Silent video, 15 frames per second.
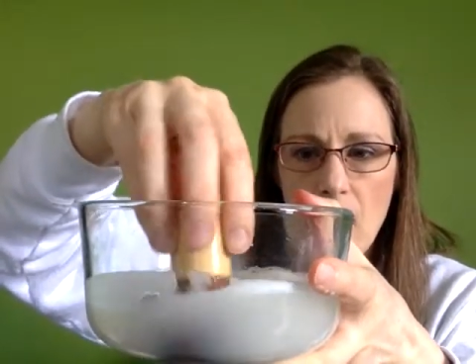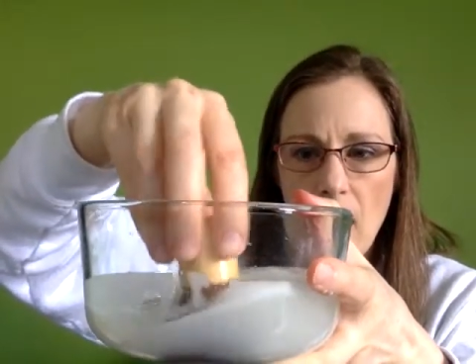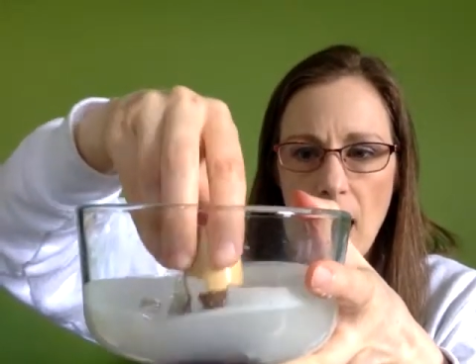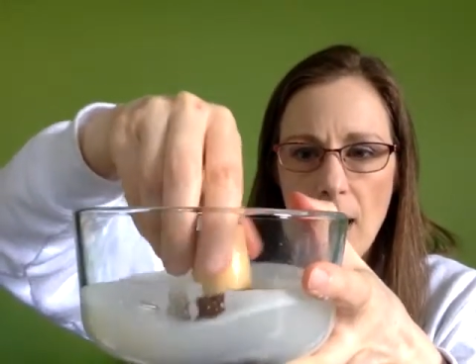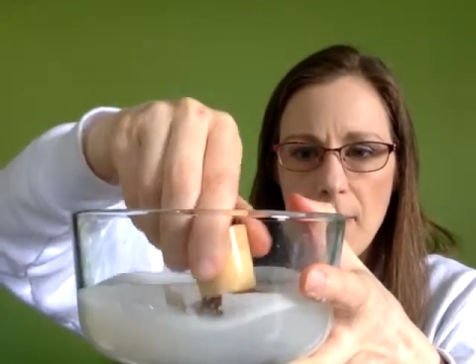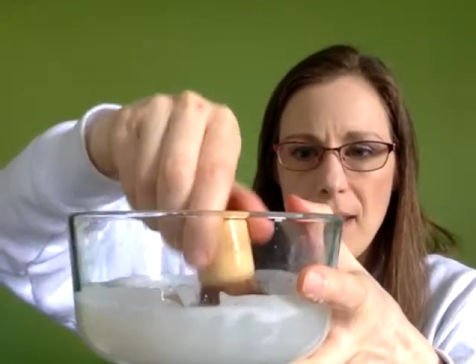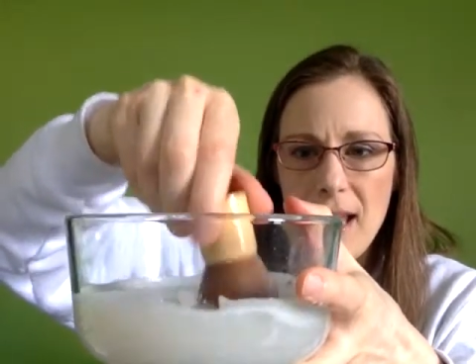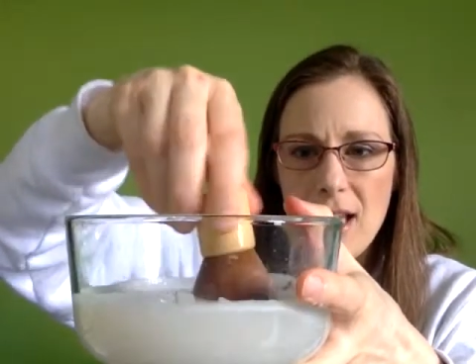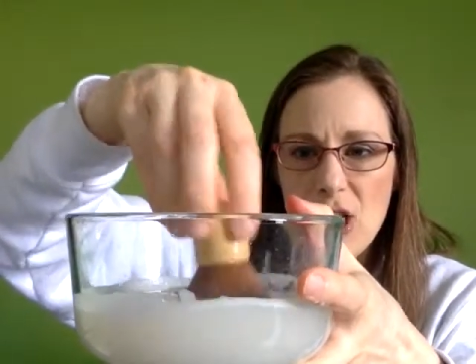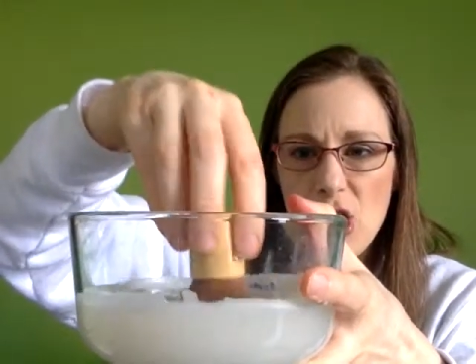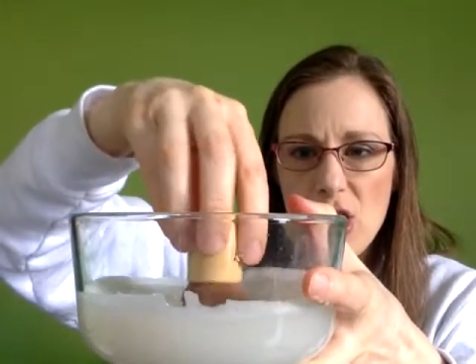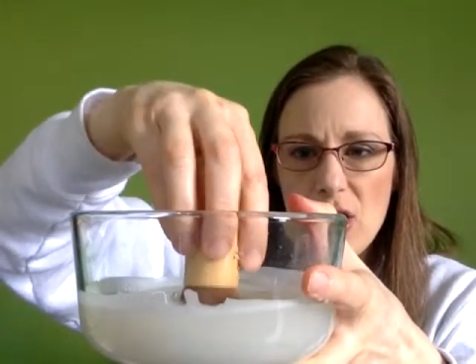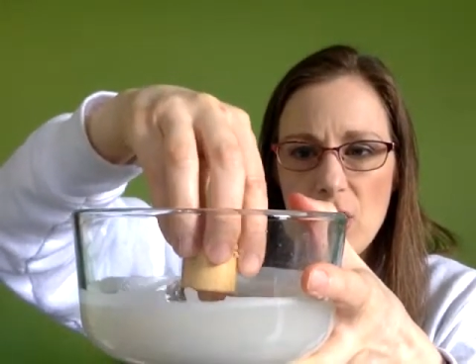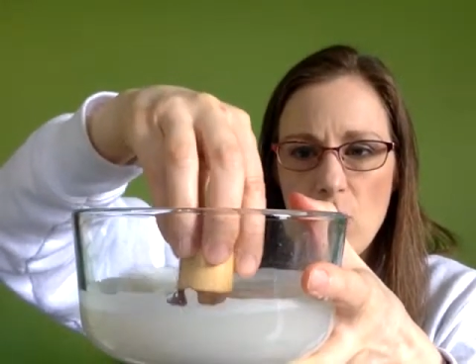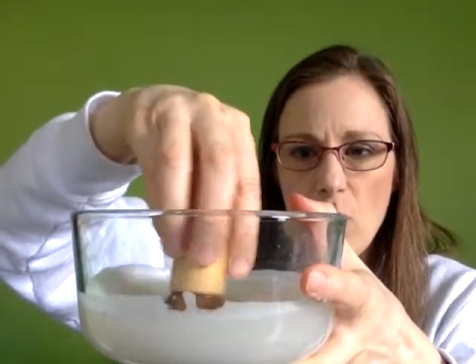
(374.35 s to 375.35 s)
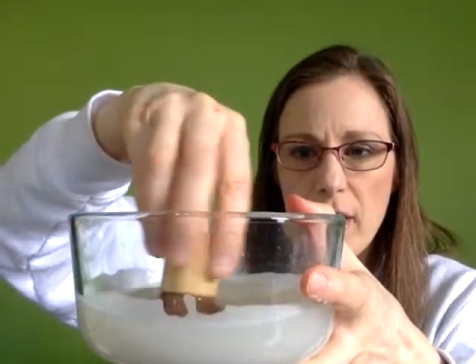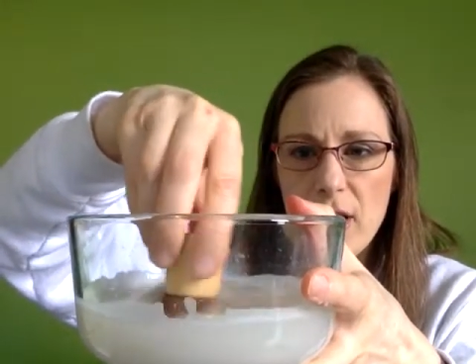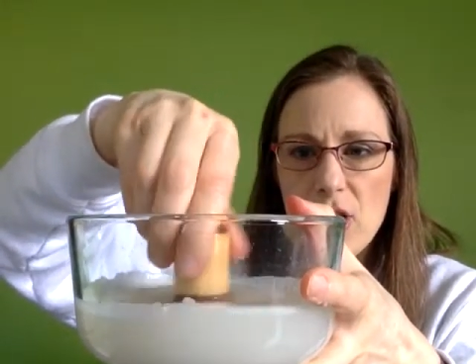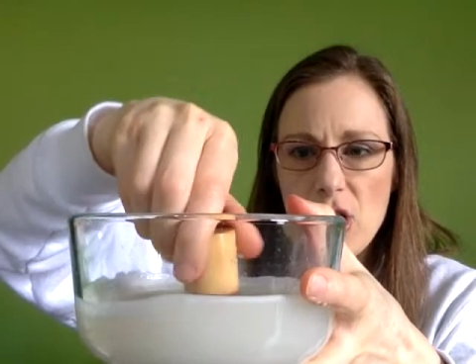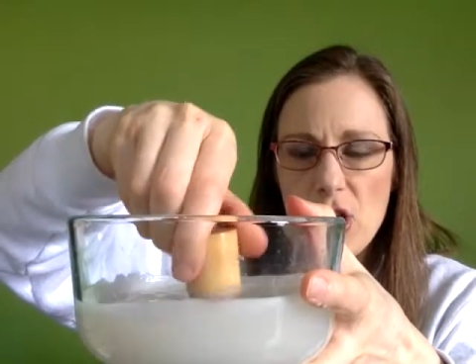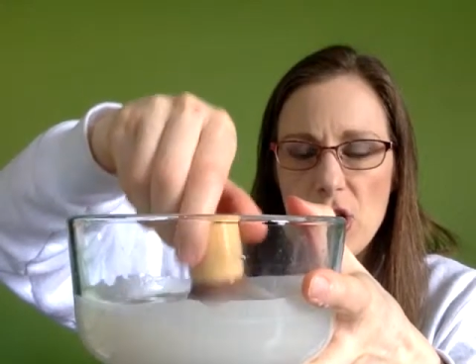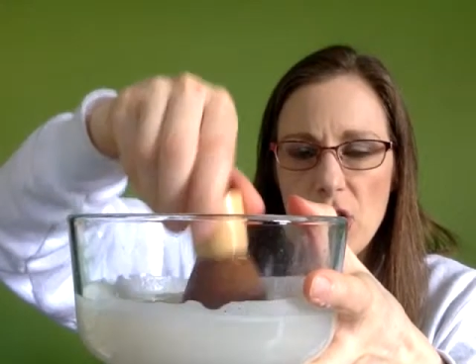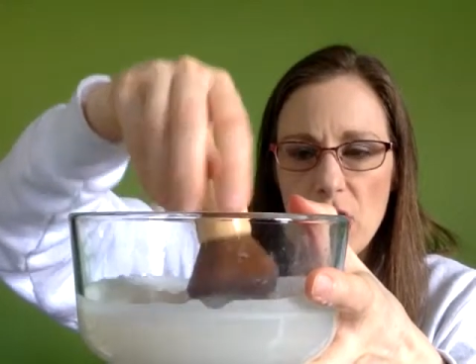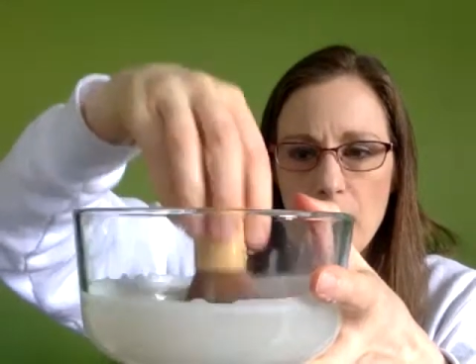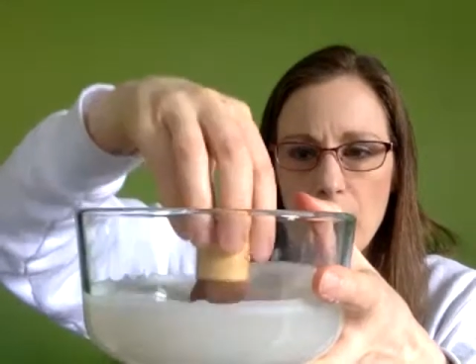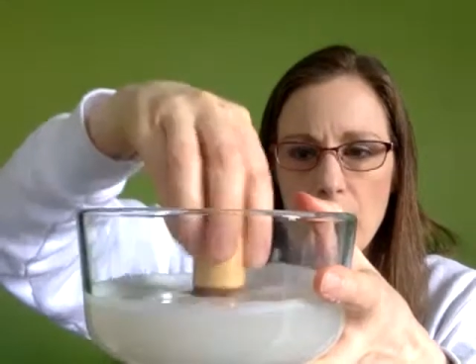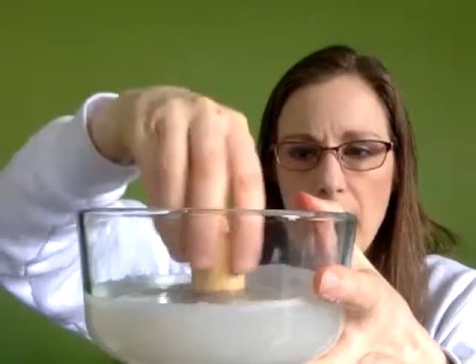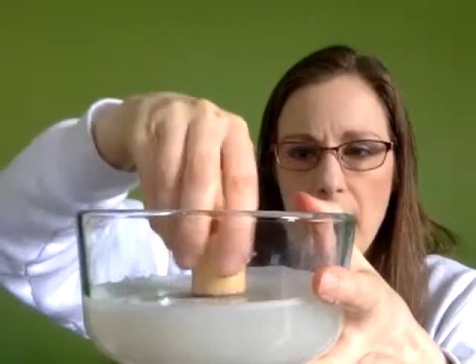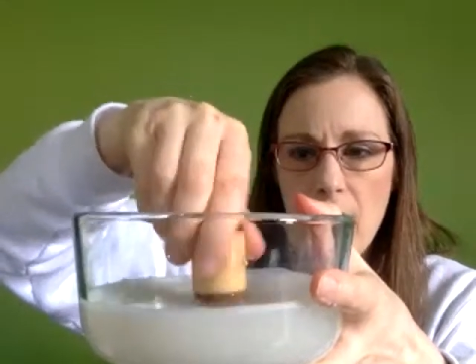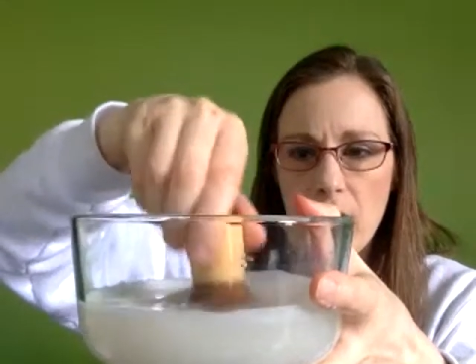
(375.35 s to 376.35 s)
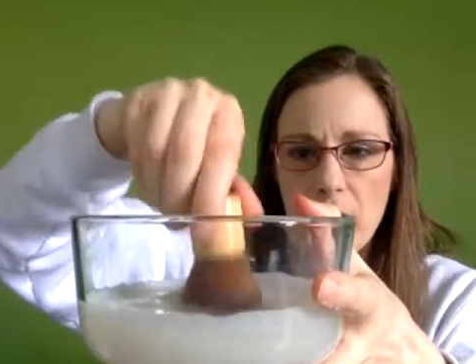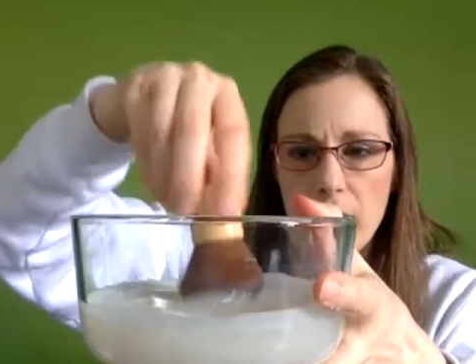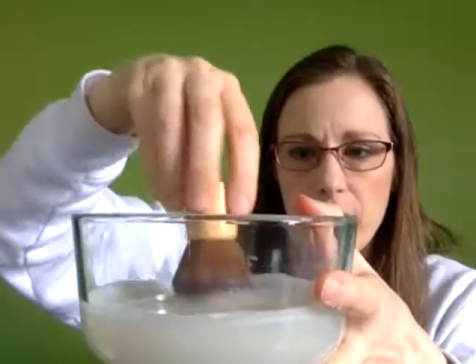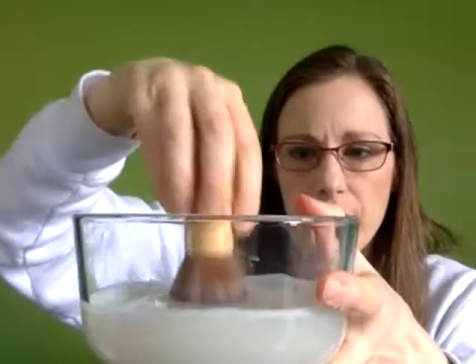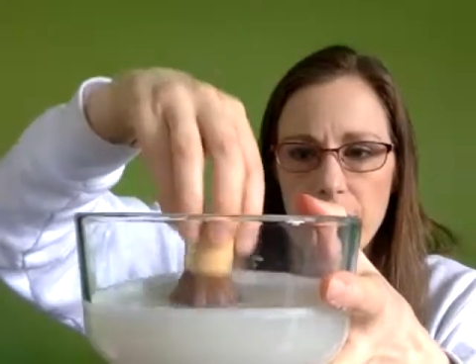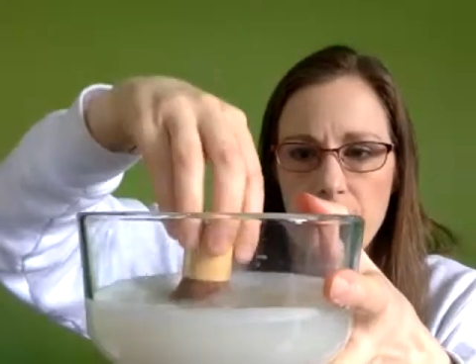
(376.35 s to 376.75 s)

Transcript: It's just going to turn brown.